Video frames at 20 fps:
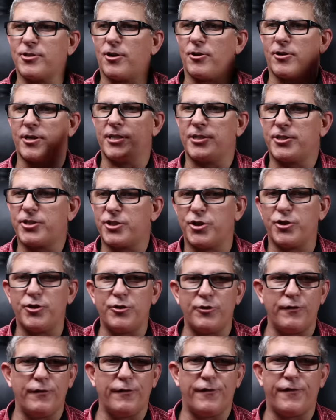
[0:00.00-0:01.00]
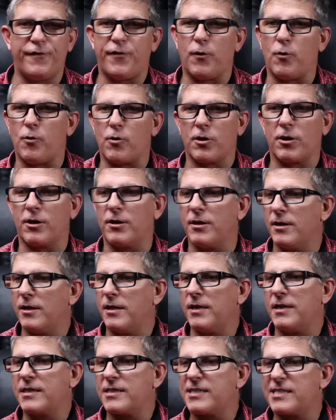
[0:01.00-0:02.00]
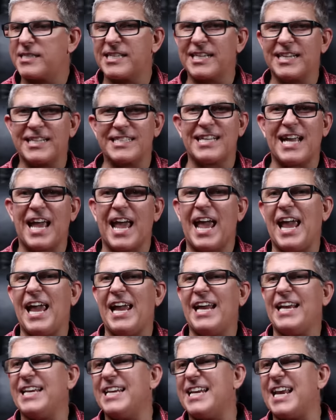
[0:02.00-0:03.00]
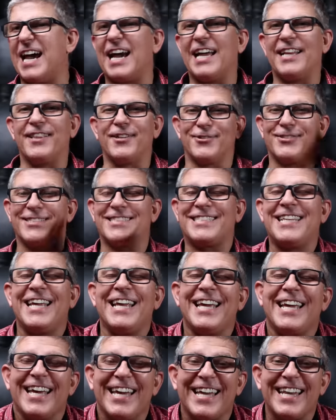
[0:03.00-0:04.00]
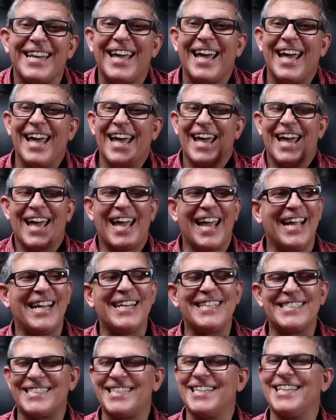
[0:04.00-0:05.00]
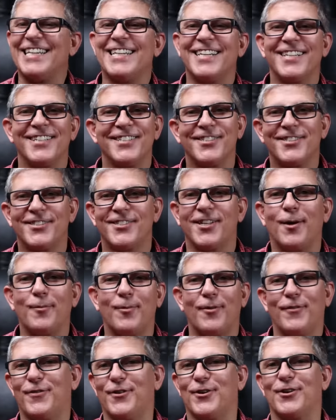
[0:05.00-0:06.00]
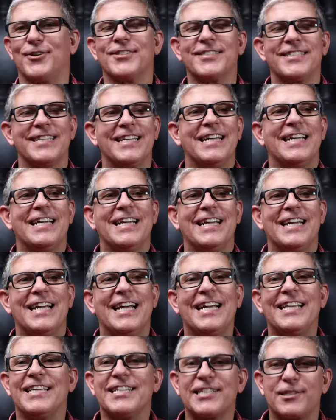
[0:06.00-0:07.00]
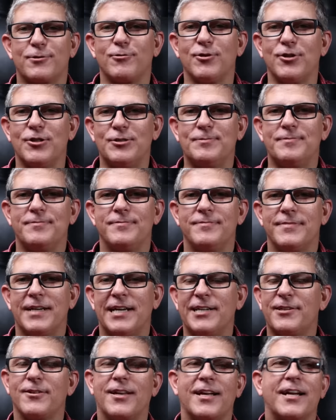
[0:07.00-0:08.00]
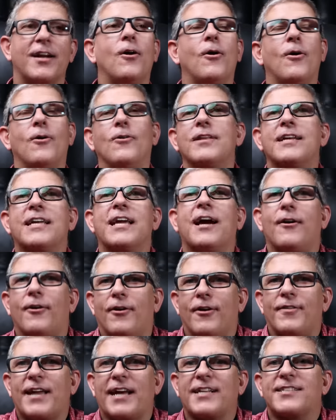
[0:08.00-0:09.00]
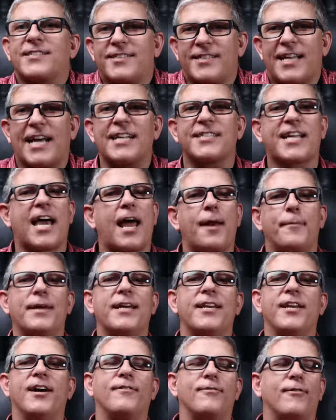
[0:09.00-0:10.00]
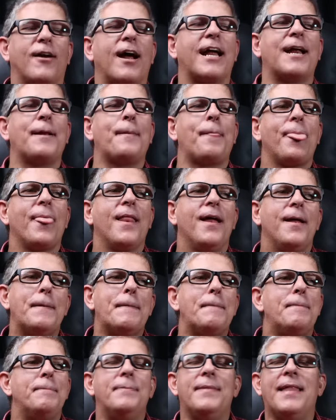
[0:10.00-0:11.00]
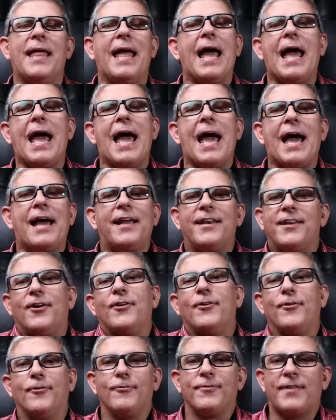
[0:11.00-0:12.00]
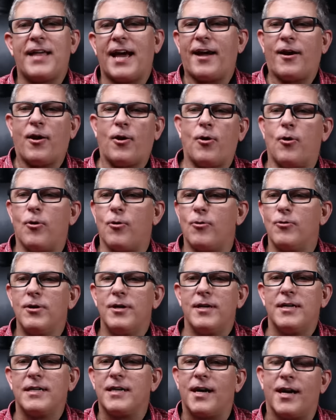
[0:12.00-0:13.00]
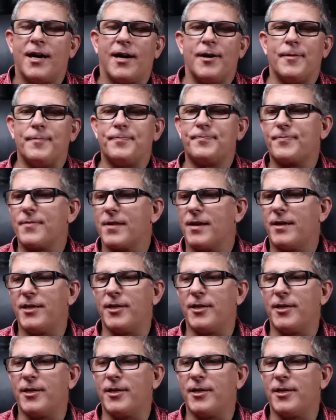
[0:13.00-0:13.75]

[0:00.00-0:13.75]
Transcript: you're talking 2, 4, 6, 8, 9. There's 10 18-inch subwoofers in this room. And you're like, holy cow, all right, that's got to be enough, right? Nah, no. That whole, these go